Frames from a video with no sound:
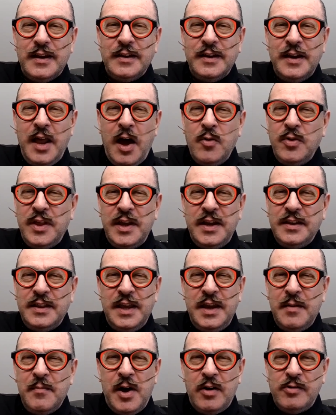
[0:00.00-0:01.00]
No,
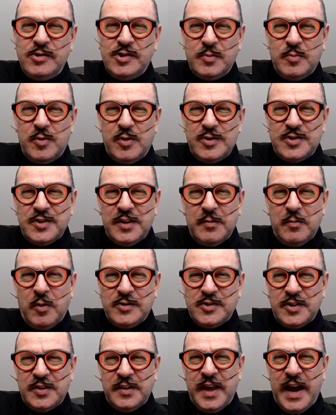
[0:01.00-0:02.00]
the emotion
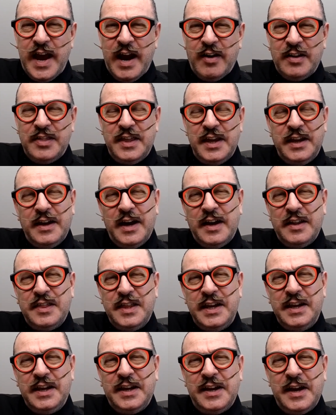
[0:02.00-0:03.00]
wasn't there. I
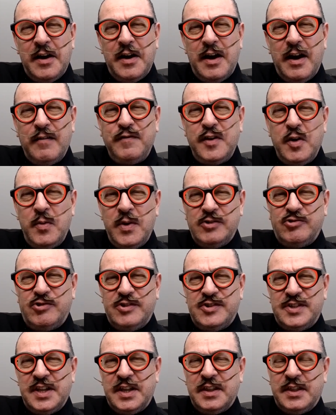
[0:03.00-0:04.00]
think a few
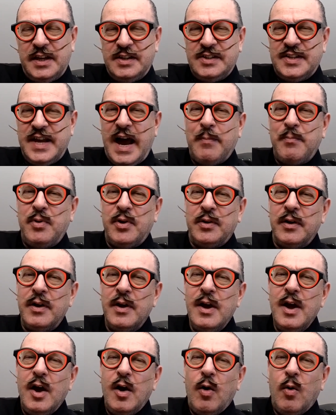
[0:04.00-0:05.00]
interesting things happen.
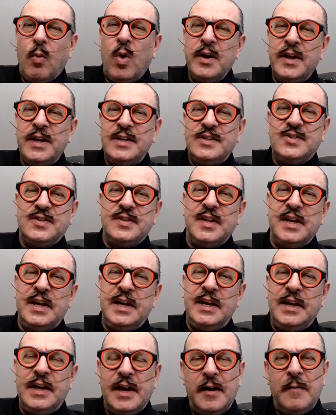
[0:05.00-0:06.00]
One is
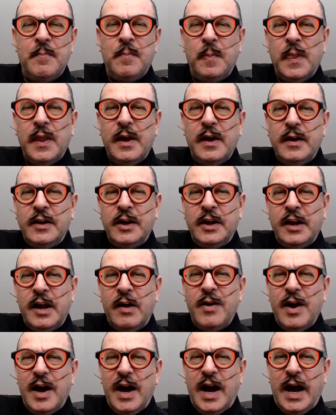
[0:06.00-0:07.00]

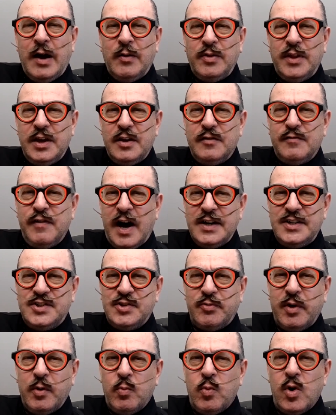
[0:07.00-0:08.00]
how the
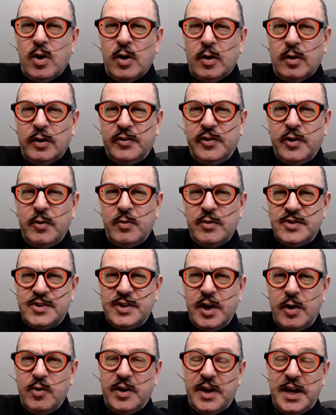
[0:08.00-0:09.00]
advisory world, who are
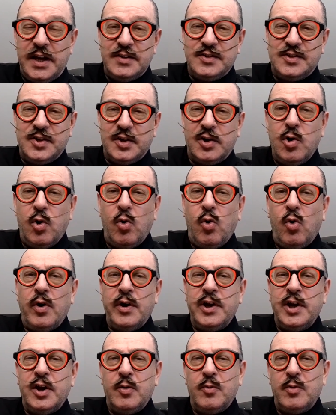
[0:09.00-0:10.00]
so keen to court
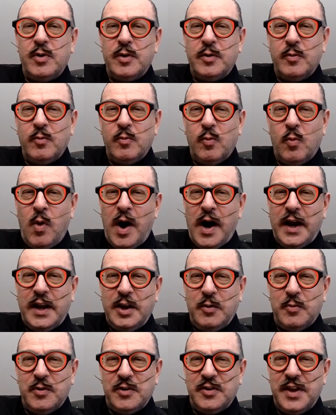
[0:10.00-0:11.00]
you and wine
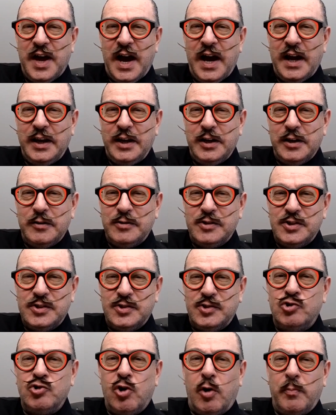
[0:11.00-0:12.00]
you and dine you, just
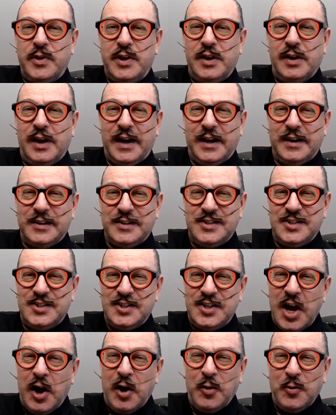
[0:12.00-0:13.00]
drop you like a
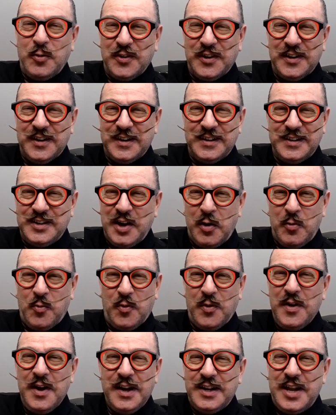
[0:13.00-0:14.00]
stone and don't
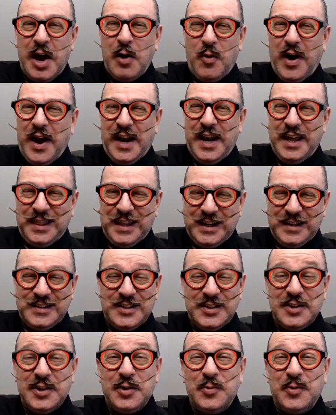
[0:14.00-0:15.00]
want anything
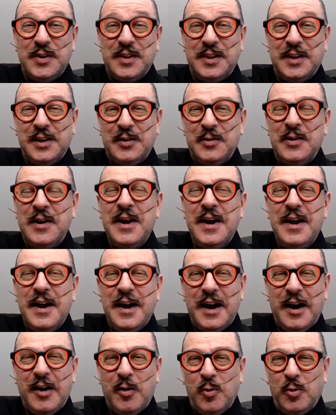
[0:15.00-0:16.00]
to do with you.
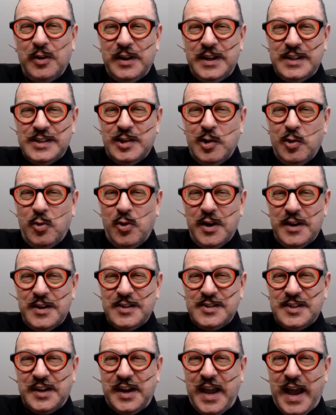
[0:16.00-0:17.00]
All these
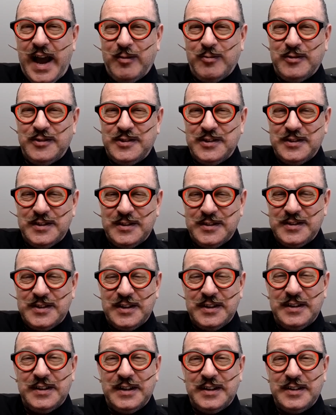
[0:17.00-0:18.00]
lawyers, accountants,
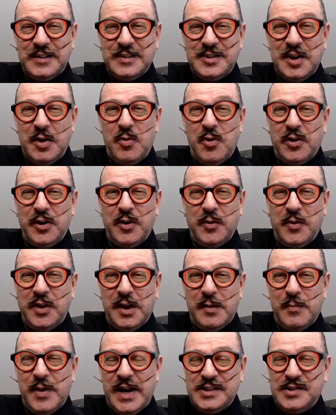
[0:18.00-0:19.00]
and so on, who are
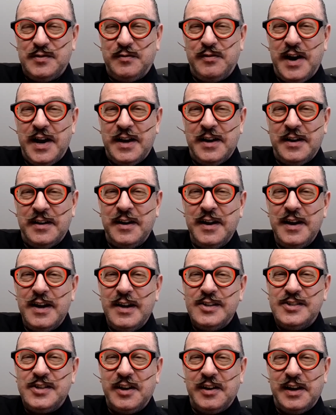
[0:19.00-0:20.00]
your best friend,
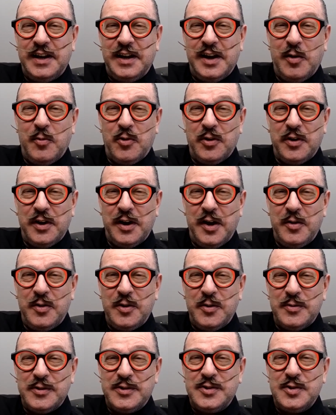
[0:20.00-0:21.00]
suddenly don't want to know
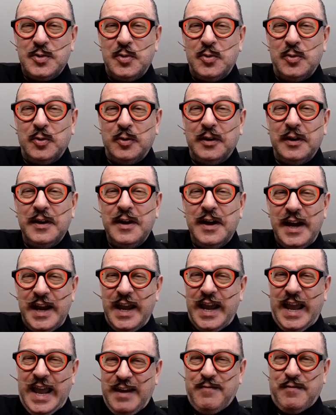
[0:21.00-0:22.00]
you at all,
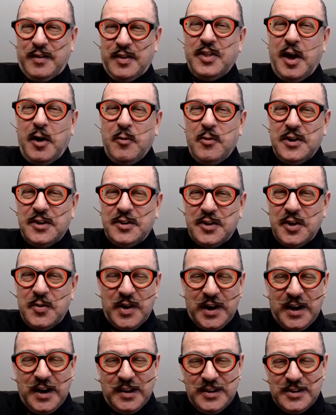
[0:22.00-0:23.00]
even though you're
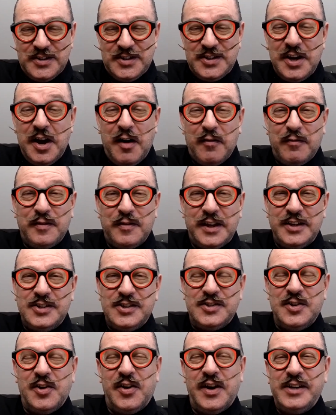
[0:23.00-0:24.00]
doing other stuff. They're
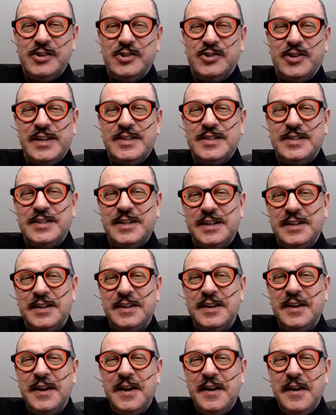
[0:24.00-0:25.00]
just not interested.
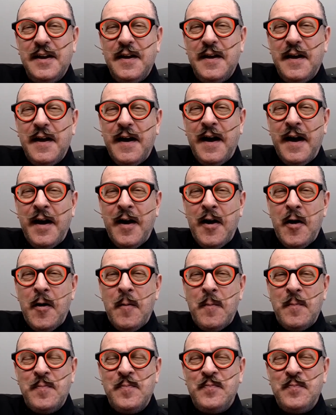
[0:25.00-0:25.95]
I